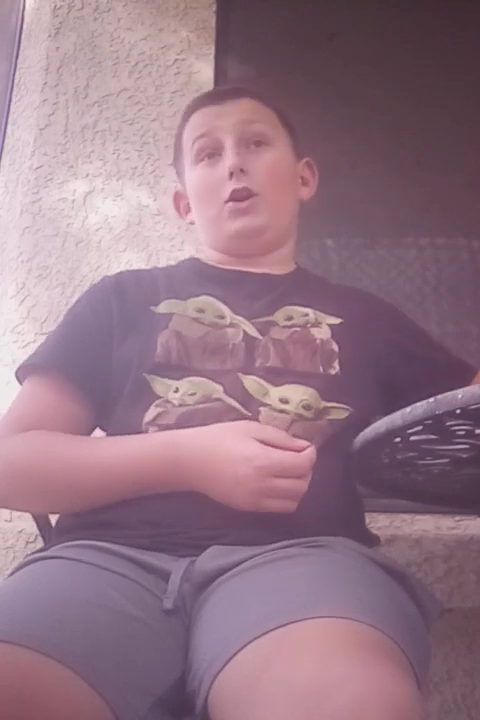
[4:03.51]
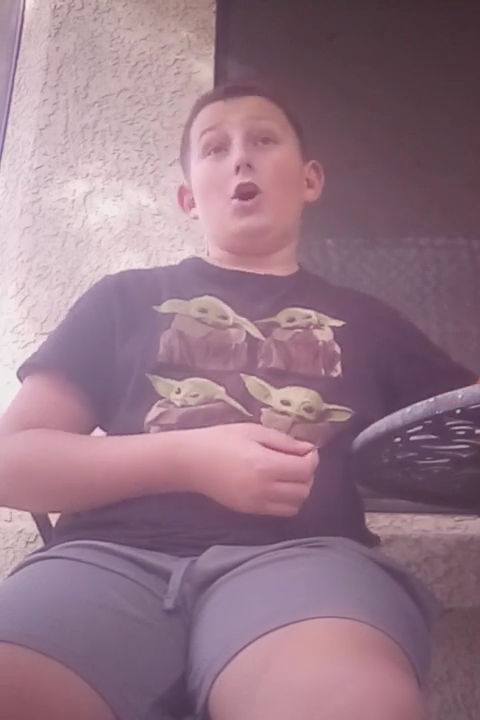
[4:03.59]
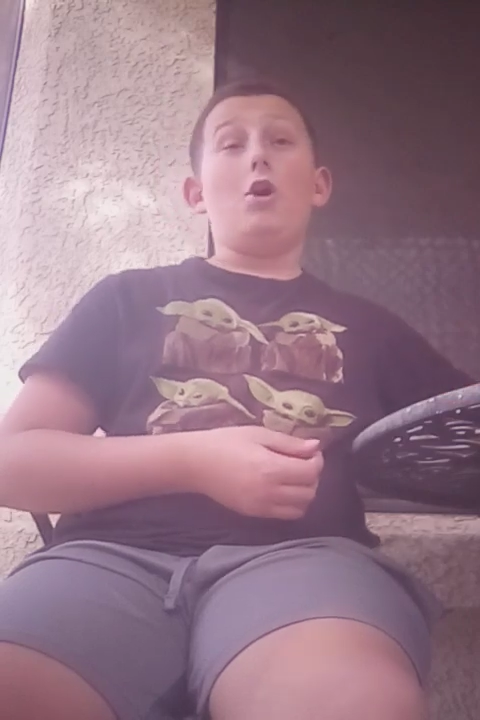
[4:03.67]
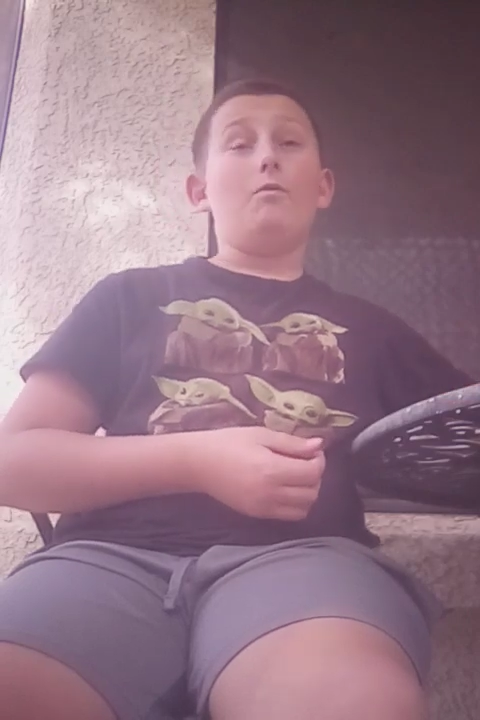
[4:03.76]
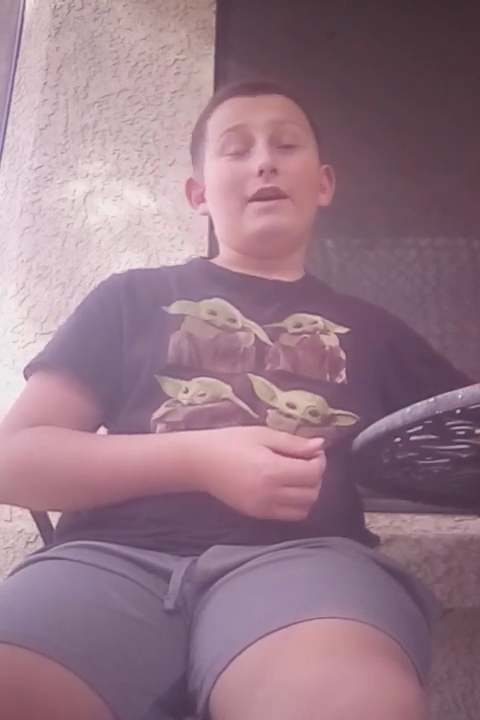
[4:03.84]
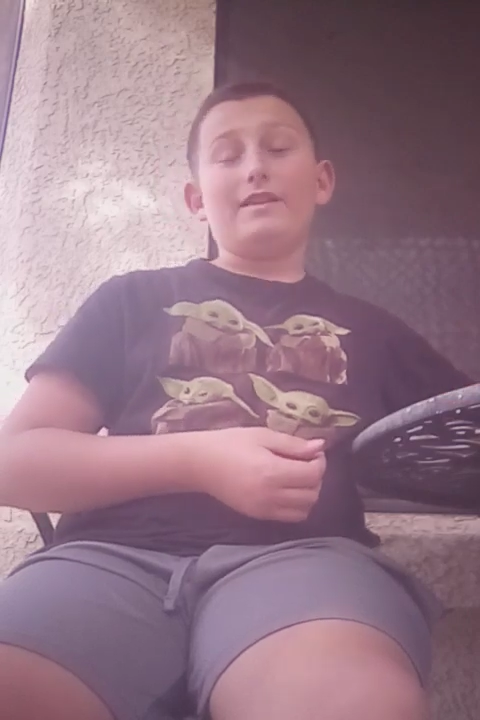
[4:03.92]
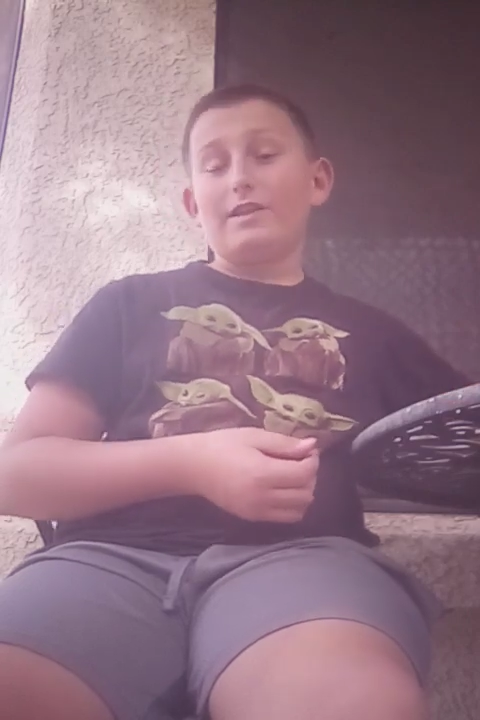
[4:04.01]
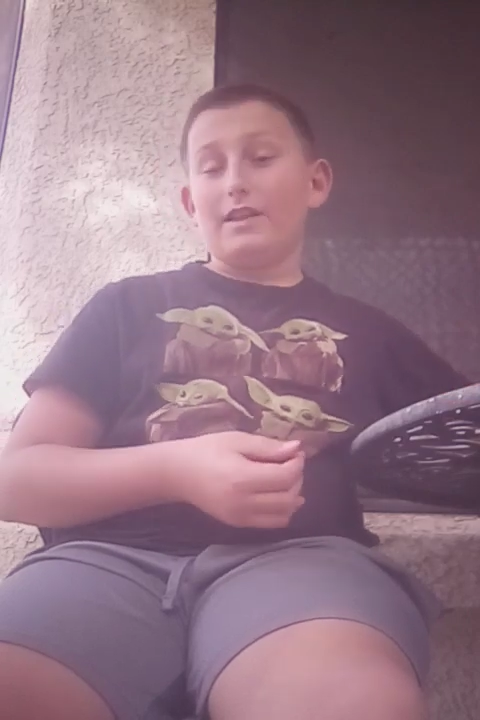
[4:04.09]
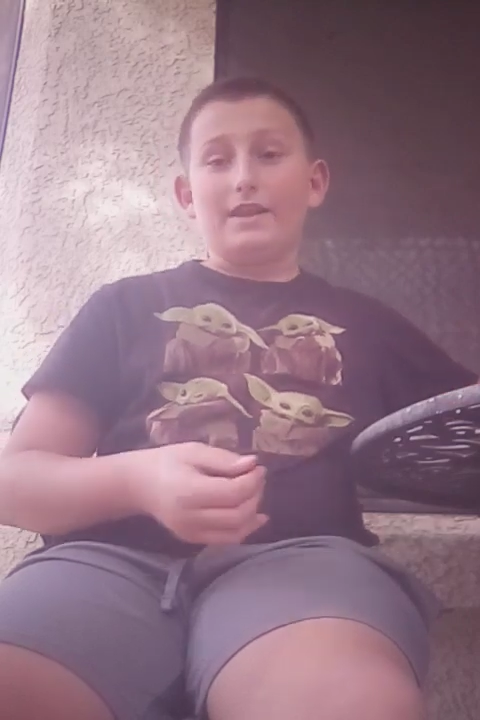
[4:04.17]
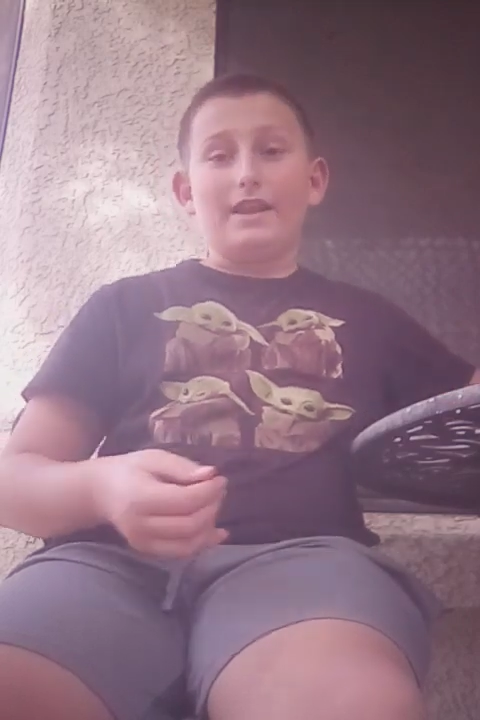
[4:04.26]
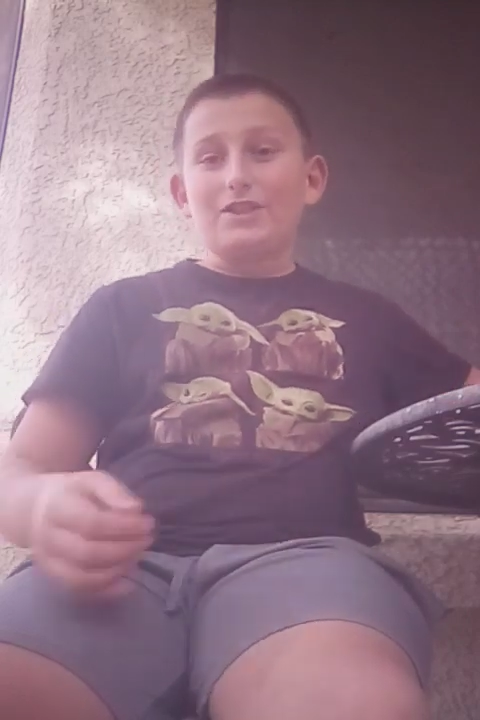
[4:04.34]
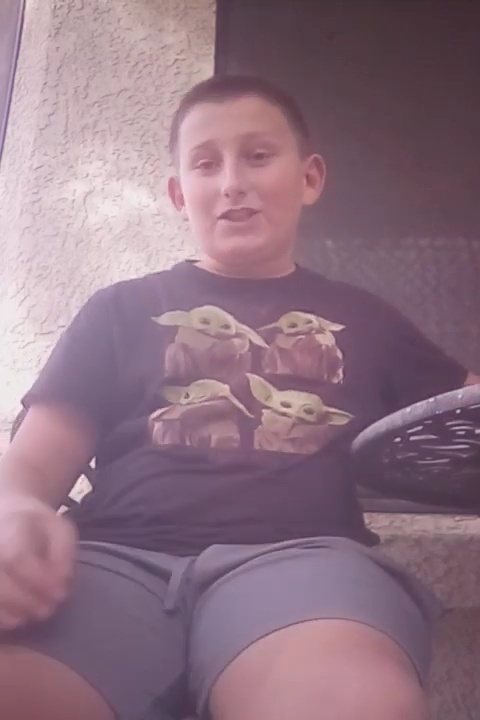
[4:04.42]

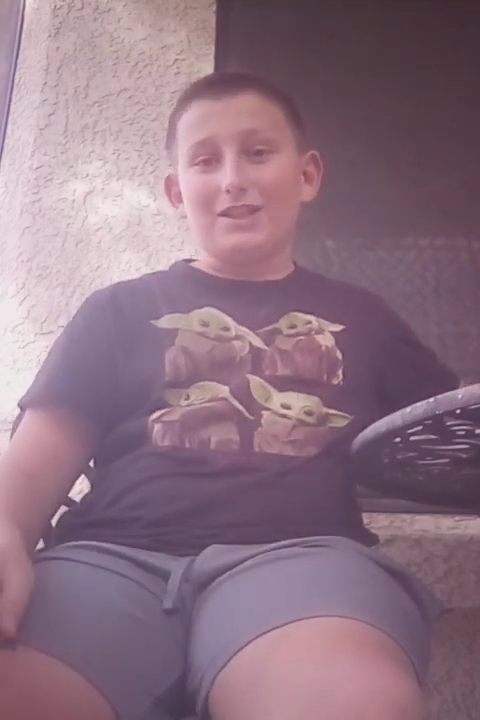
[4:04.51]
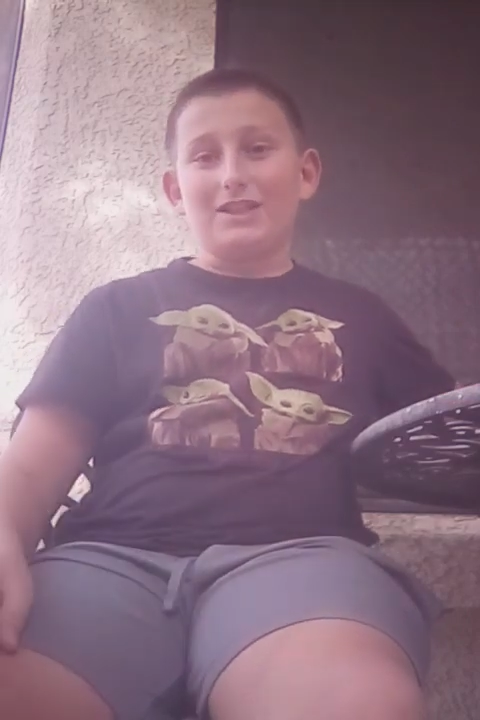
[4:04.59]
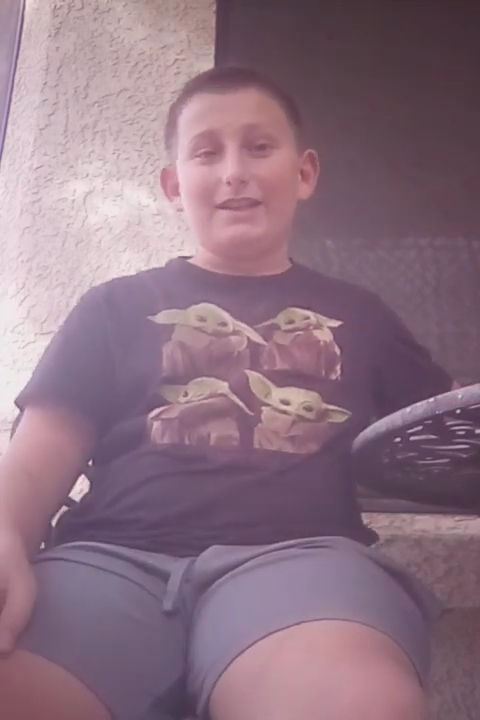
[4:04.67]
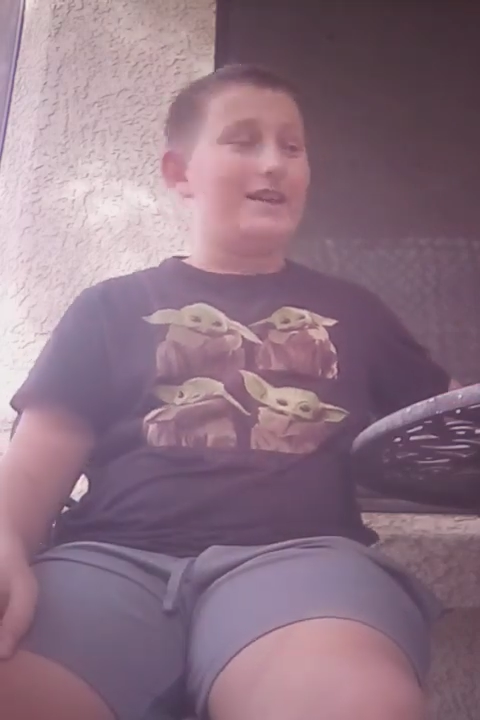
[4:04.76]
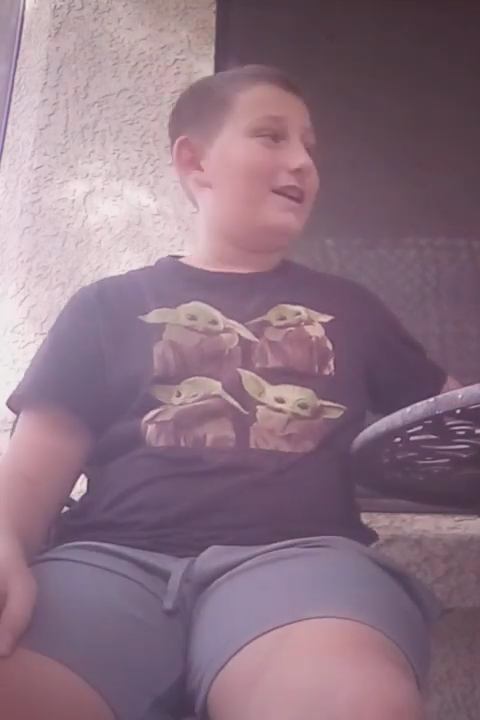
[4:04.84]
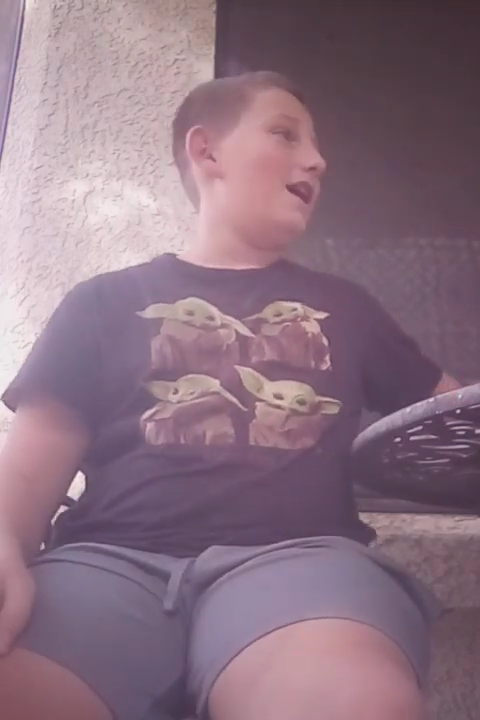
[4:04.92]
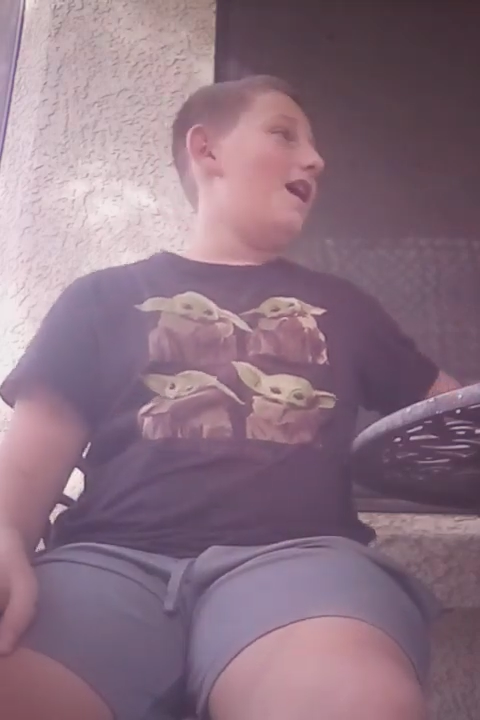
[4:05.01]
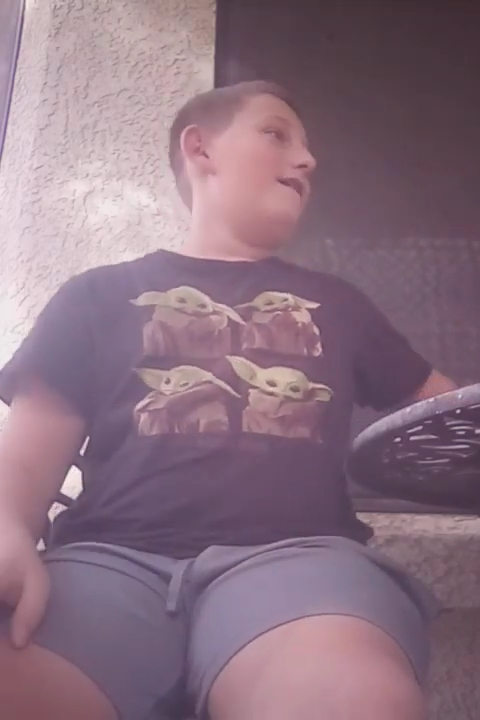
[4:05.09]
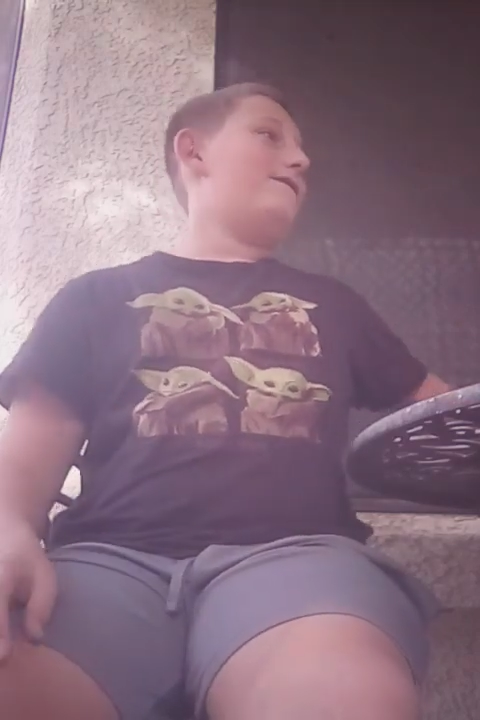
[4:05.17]
coincidentally